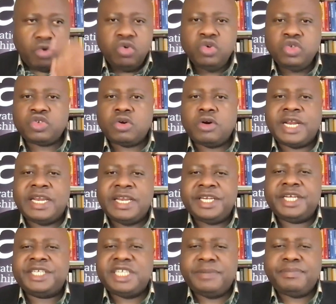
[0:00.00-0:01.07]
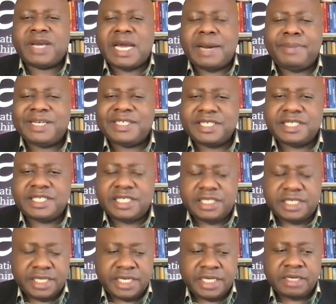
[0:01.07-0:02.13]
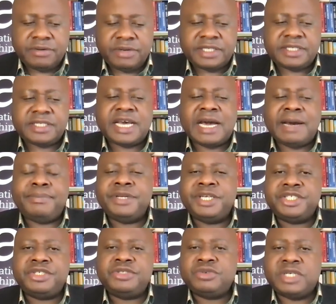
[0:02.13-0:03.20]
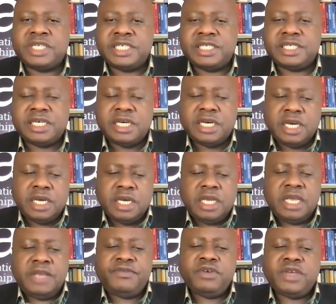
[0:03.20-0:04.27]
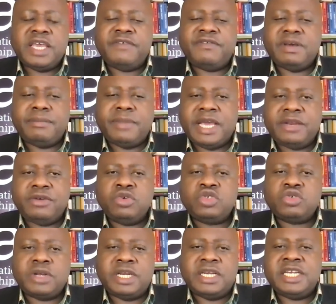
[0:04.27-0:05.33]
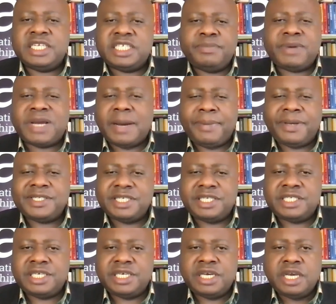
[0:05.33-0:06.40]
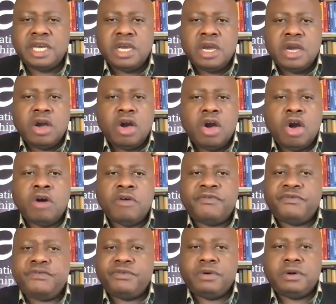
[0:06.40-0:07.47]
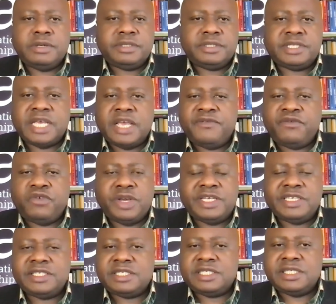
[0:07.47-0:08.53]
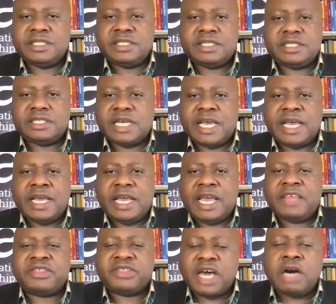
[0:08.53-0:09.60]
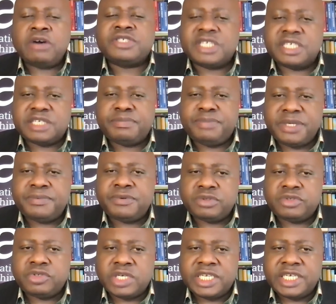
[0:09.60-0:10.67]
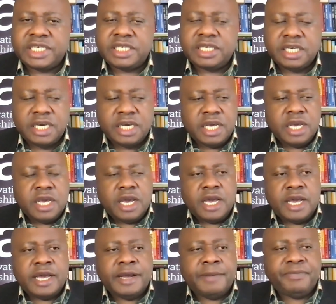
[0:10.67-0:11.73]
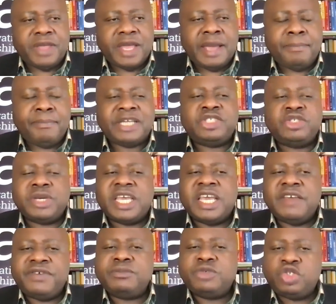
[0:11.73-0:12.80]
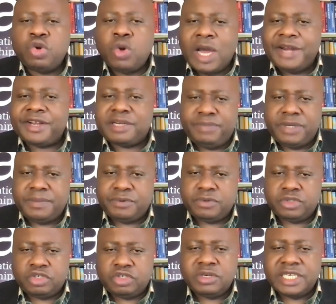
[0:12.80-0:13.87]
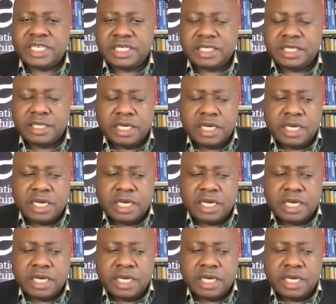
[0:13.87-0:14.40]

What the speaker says: who's got a leadership capacity, in other words, the ability to lead, if you give a man who's got a leadership capacity of, say, for instance, 1,000 people to lead, but you gave him 200 people to lead,